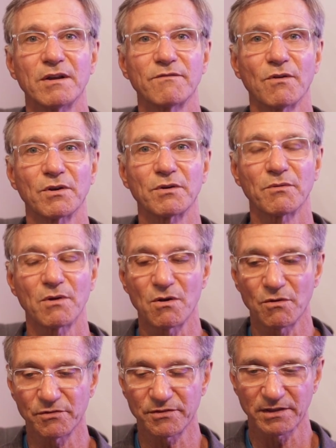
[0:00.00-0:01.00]

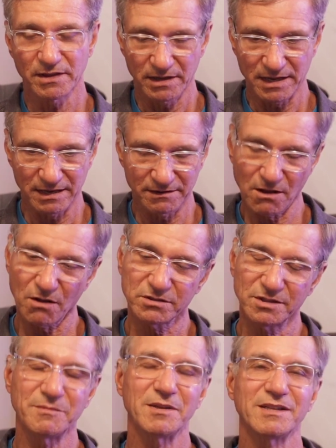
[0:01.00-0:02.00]
growth and
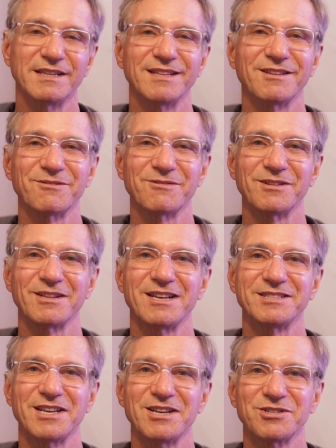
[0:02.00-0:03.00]
ultimately the
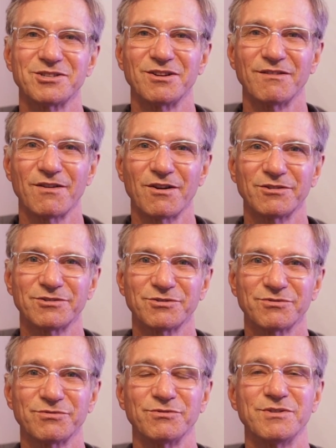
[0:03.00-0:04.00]
realization of our
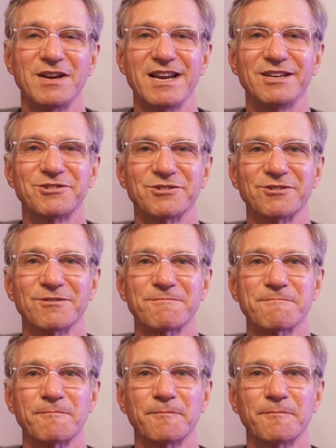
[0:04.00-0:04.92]
true nature.